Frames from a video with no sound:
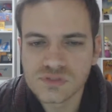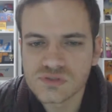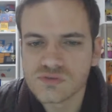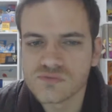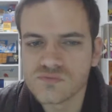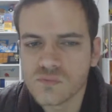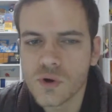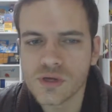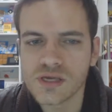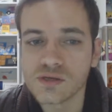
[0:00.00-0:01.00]
Sort of
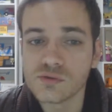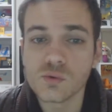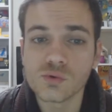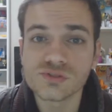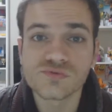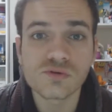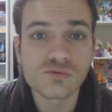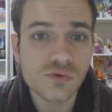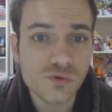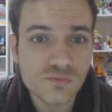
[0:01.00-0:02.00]
working in all
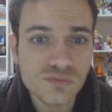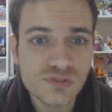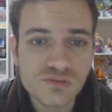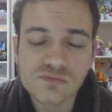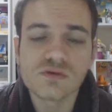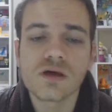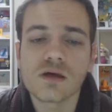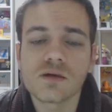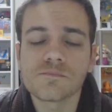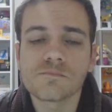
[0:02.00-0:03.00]
different rooms,
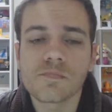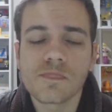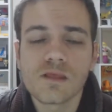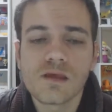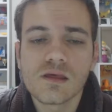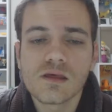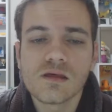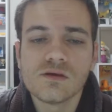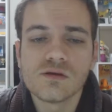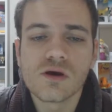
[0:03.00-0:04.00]
from
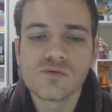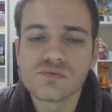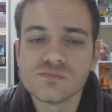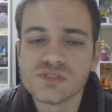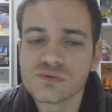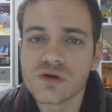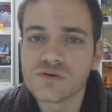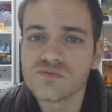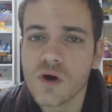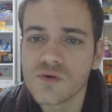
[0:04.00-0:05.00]
0
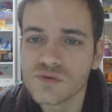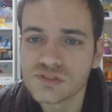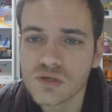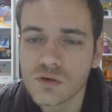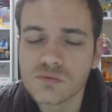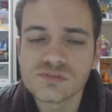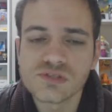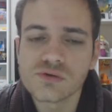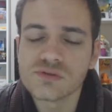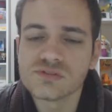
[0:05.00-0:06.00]
to 5 years old.
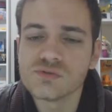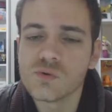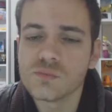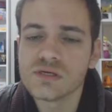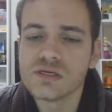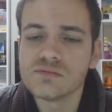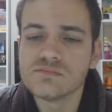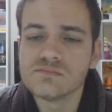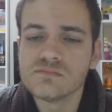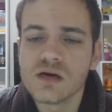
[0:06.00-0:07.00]
So there's normally
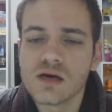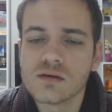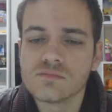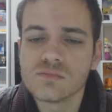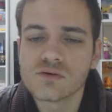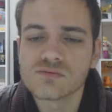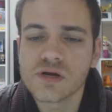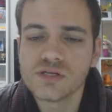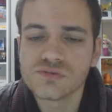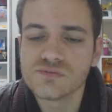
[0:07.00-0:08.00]
a
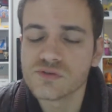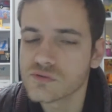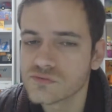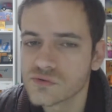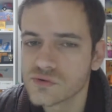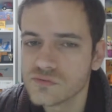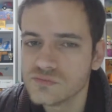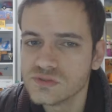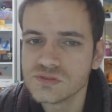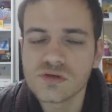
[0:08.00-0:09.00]
range of different
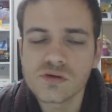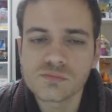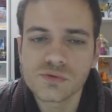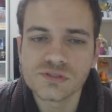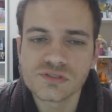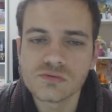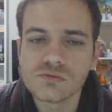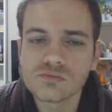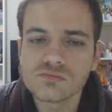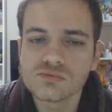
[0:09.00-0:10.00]
rooms,
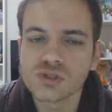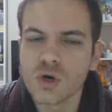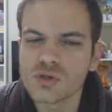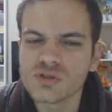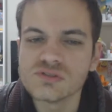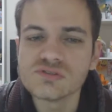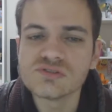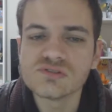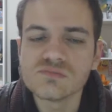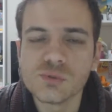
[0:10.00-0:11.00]
preschool,
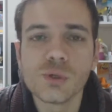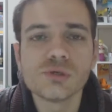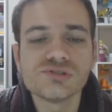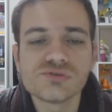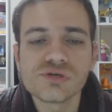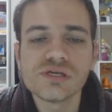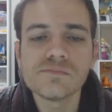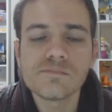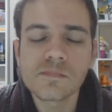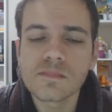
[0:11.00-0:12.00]
toddlers, nursery.